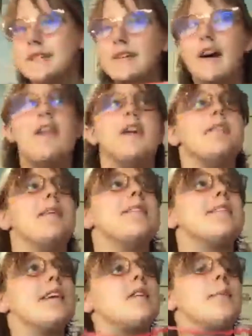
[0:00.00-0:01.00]
And then it makes
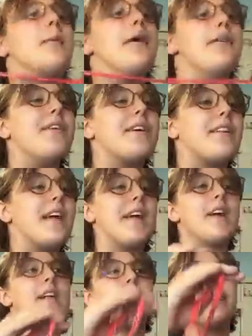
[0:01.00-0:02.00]
like the perfect
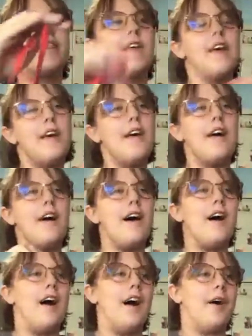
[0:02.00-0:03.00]
length.
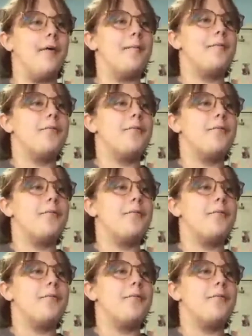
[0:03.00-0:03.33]
So